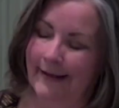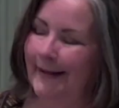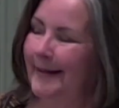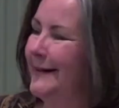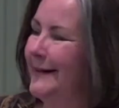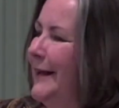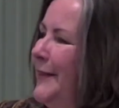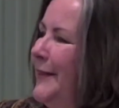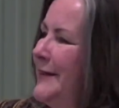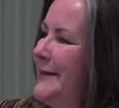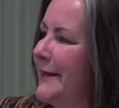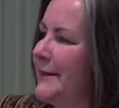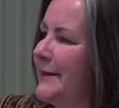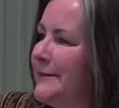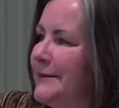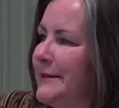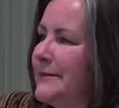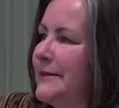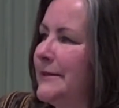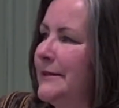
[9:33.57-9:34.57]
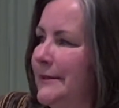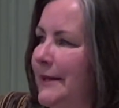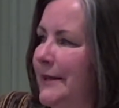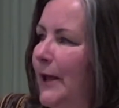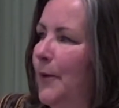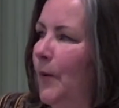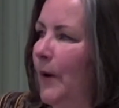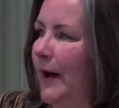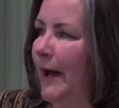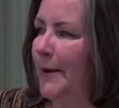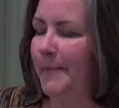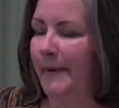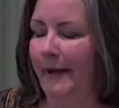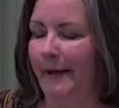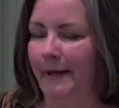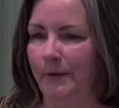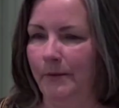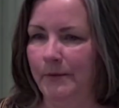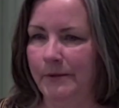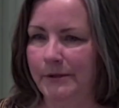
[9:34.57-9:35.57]
Now, the text doesn't say why
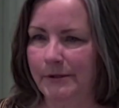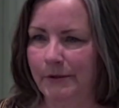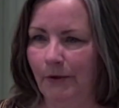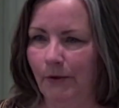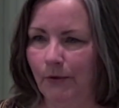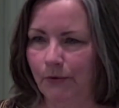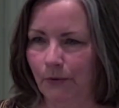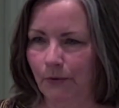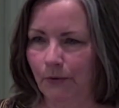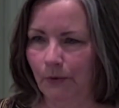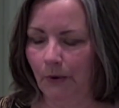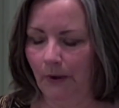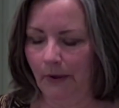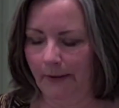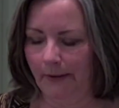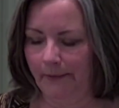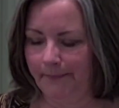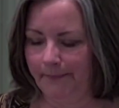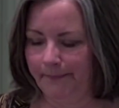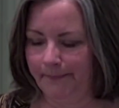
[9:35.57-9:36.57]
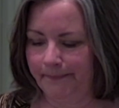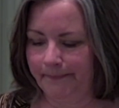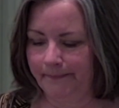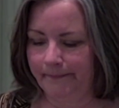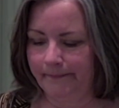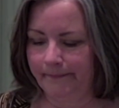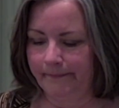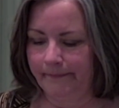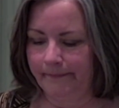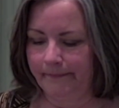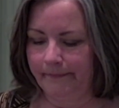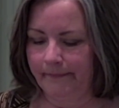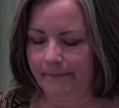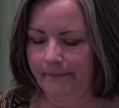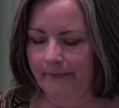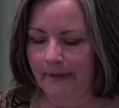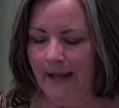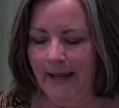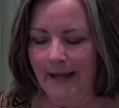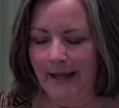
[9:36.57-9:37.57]
Penny was so cruel.
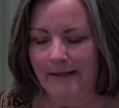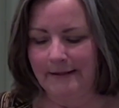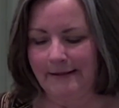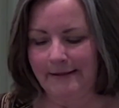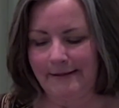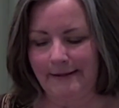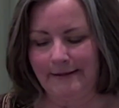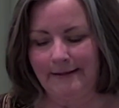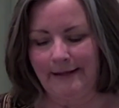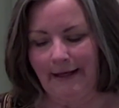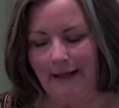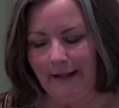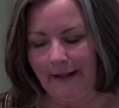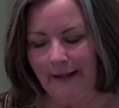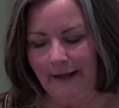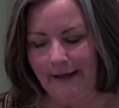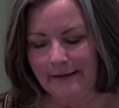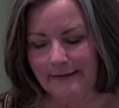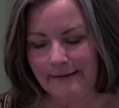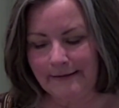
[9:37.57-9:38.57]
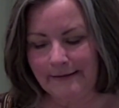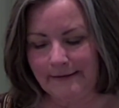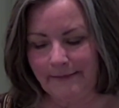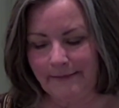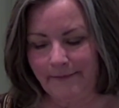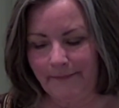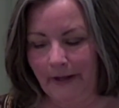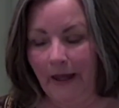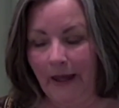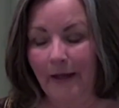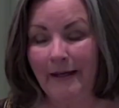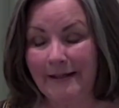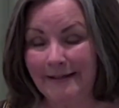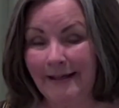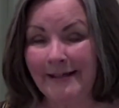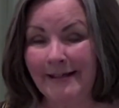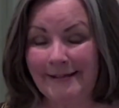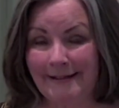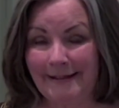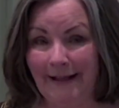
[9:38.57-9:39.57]
It doesn't tell us. It
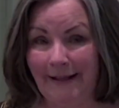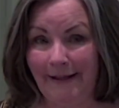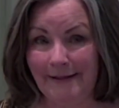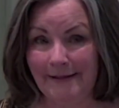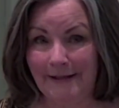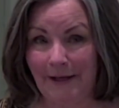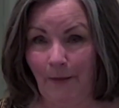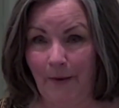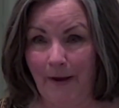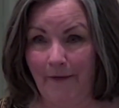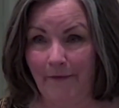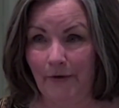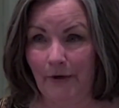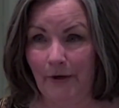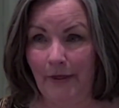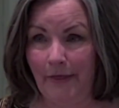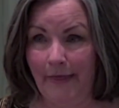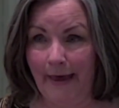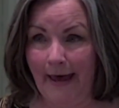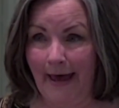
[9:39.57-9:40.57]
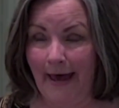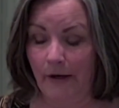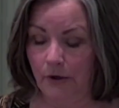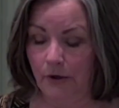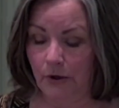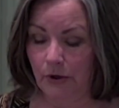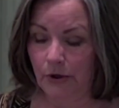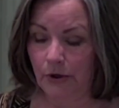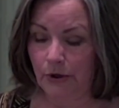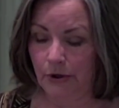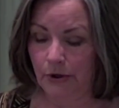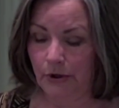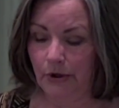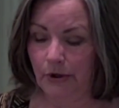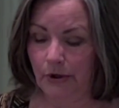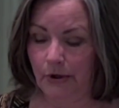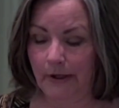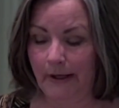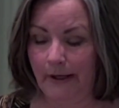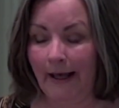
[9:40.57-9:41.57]
does tell us, however, that
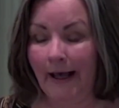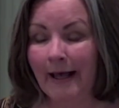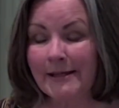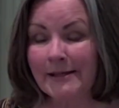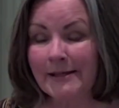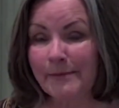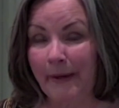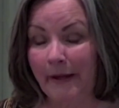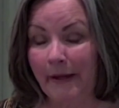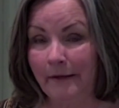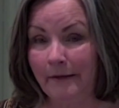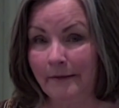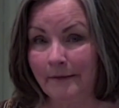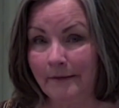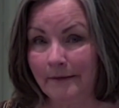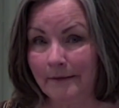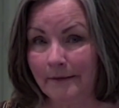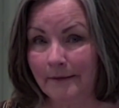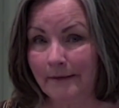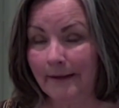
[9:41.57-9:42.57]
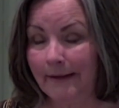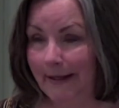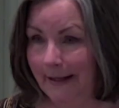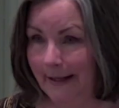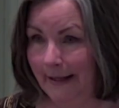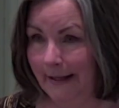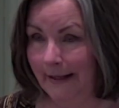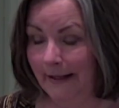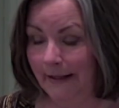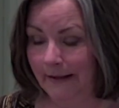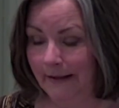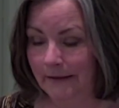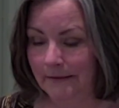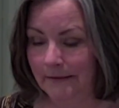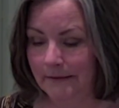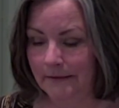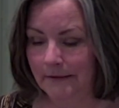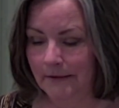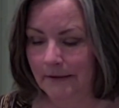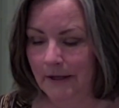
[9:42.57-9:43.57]
her husband, Kenny,
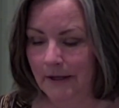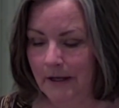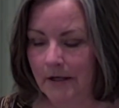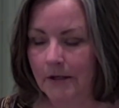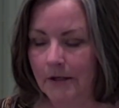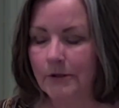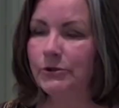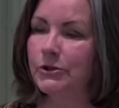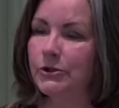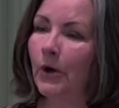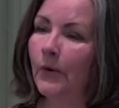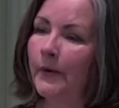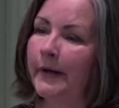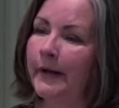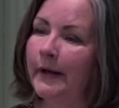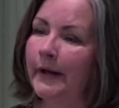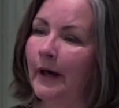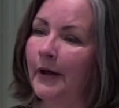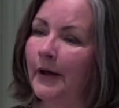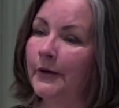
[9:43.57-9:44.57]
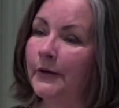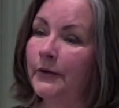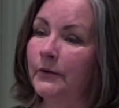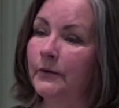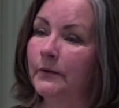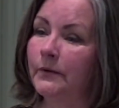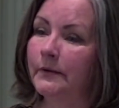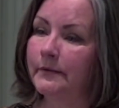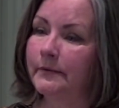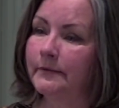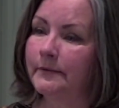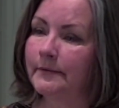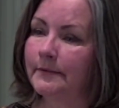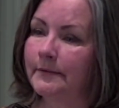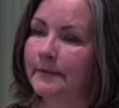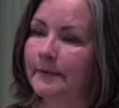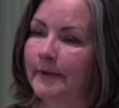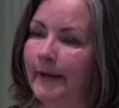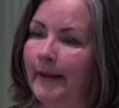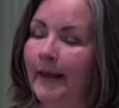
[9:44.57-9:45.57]
doted on who?
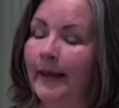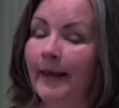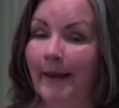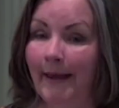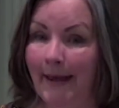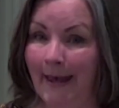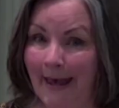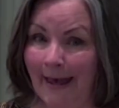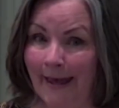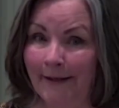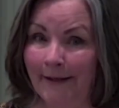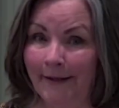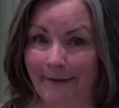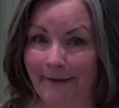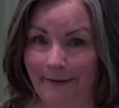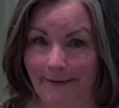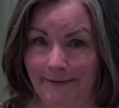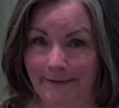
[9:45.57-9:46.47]
Hannah.